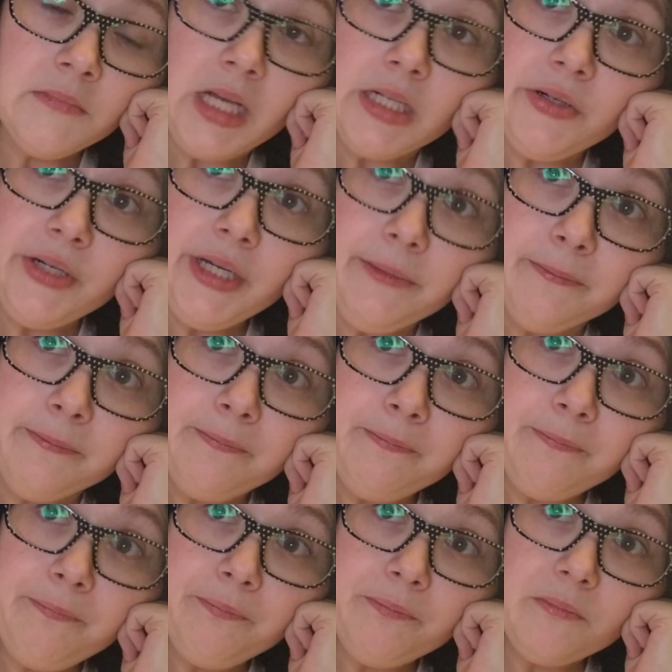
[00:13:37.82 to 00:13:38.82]
I don't know.
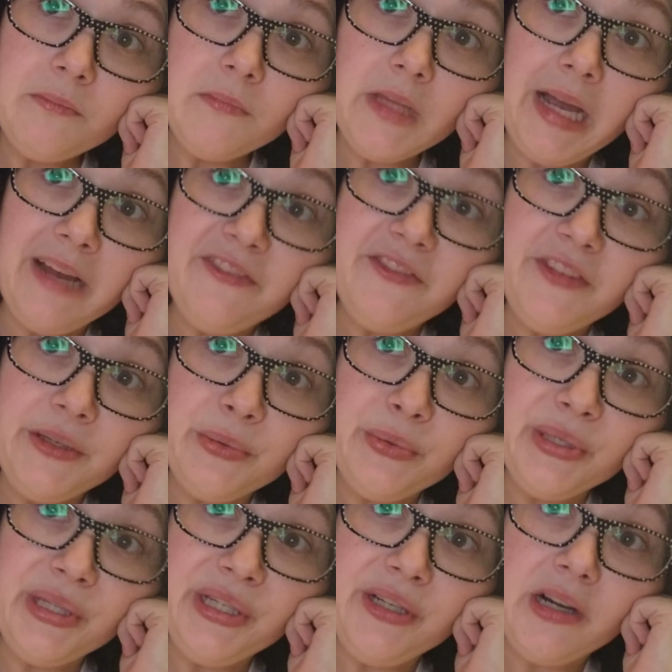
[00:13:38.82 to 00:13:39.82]
I feel
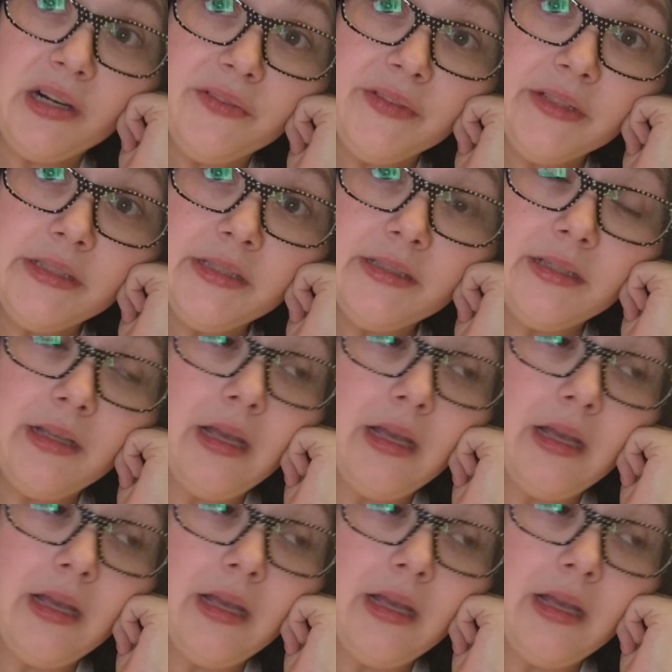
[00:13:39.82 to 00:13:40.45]
really nervous.